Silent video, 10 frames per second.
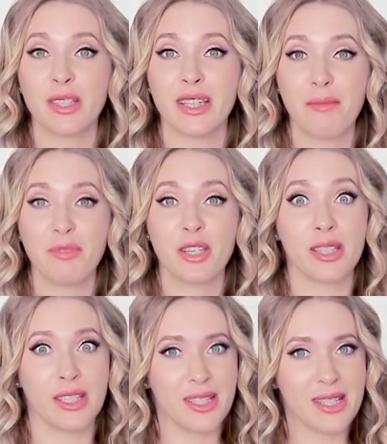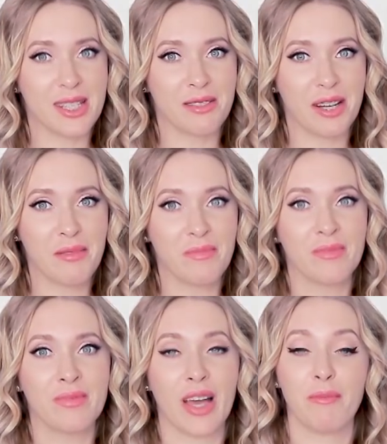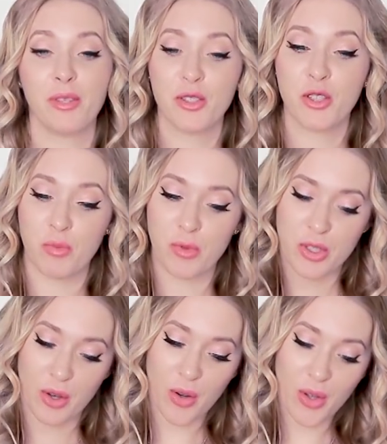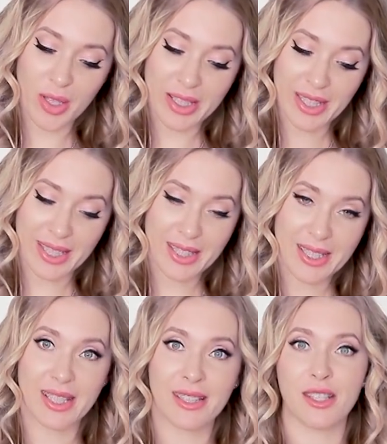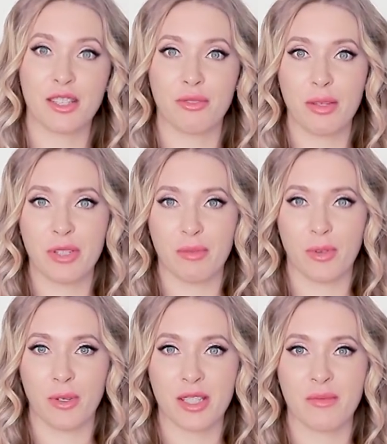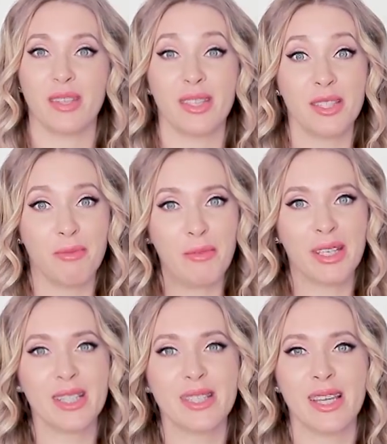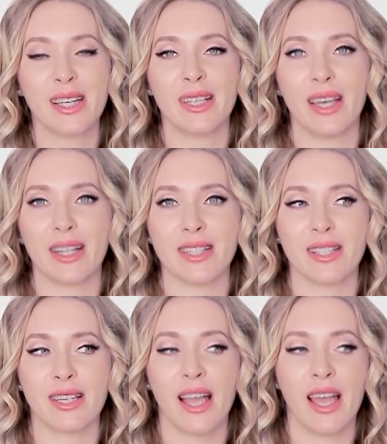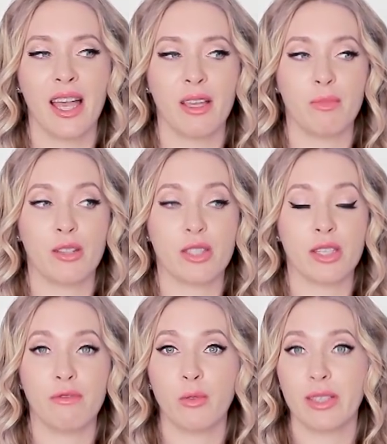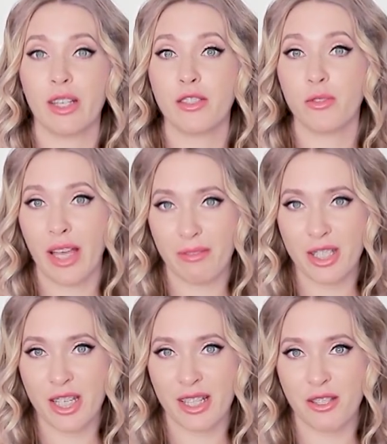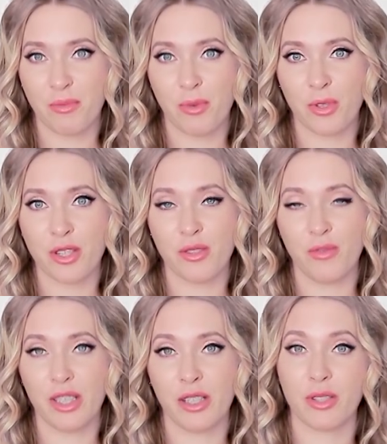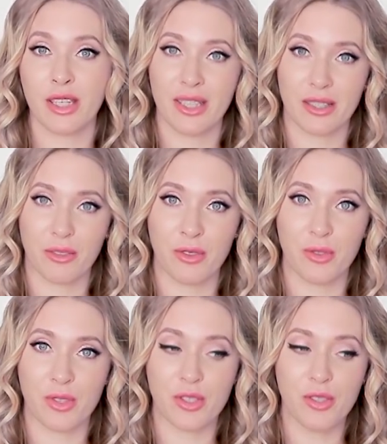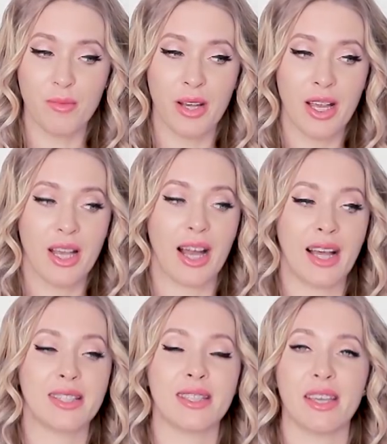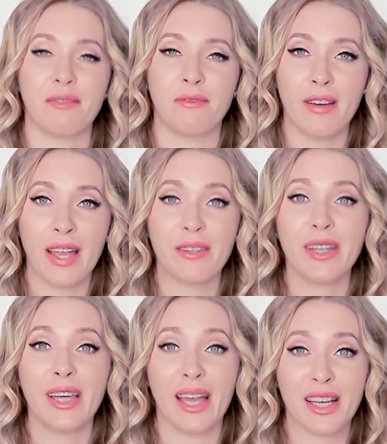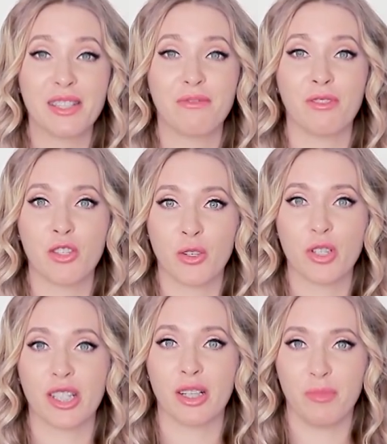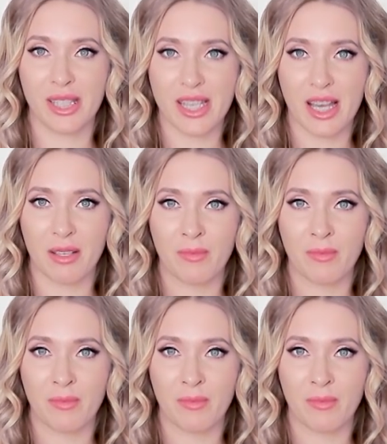Snapchat, Instagram, I'm going to put all the links in the description box. This way we can stay connected, because even when I don't have a chance to post new videos here on YouTube, I stay very active on social media.